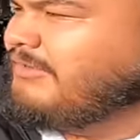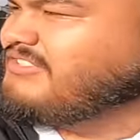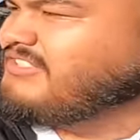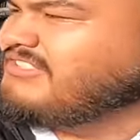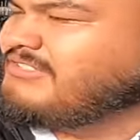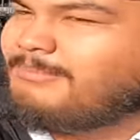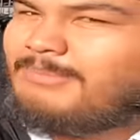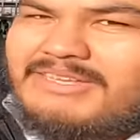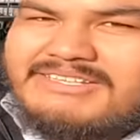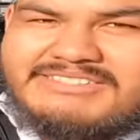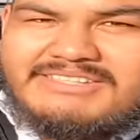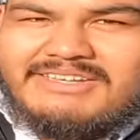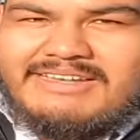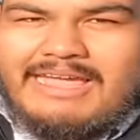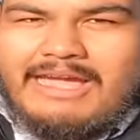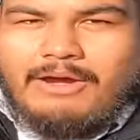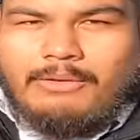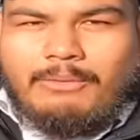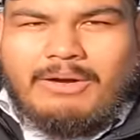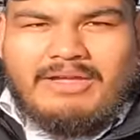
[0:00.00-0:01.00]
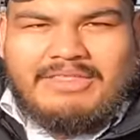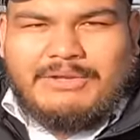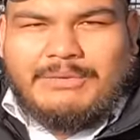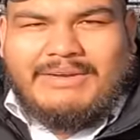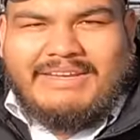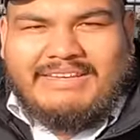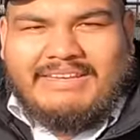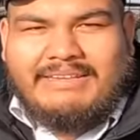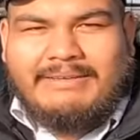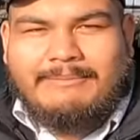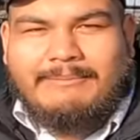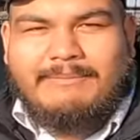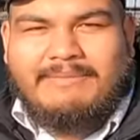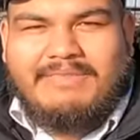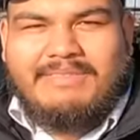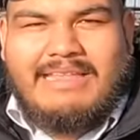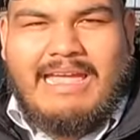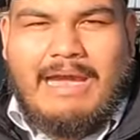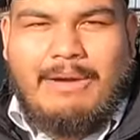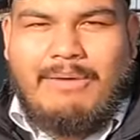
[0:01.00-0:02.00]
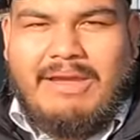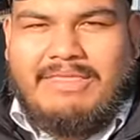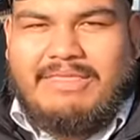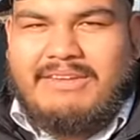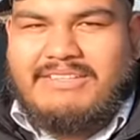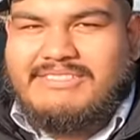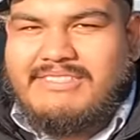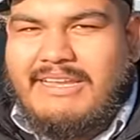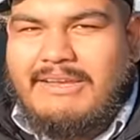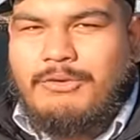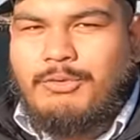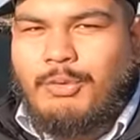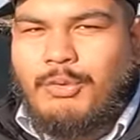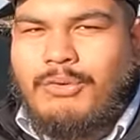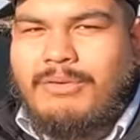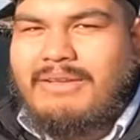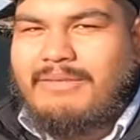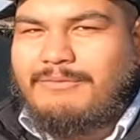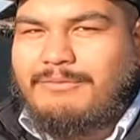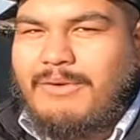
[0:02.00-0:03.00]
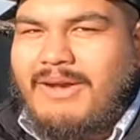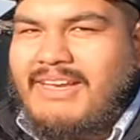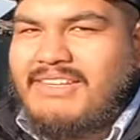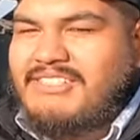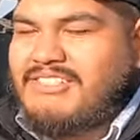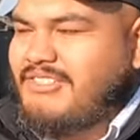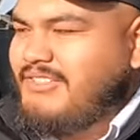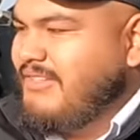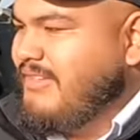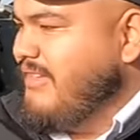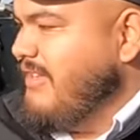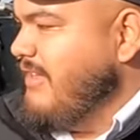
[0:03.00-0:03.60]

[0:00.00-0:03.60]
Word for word: they'll just mist the cow while they're eating. That way they stay cool and fresh